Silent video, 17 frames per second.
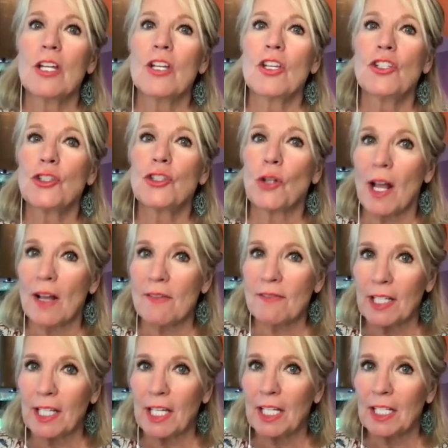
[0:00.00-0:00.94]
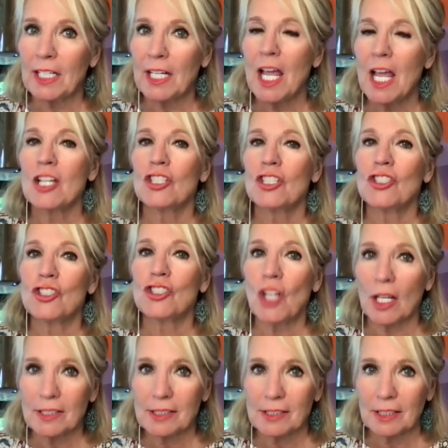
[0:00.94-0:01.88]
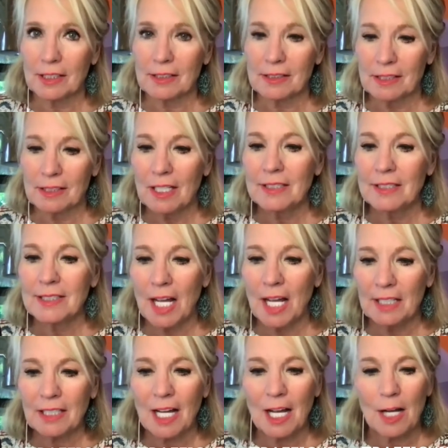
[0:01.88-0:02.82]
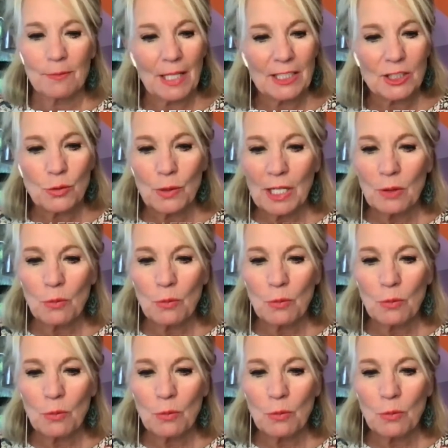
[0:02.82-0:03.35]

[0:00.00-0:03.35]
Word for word: trafficking justice dot com. That's what I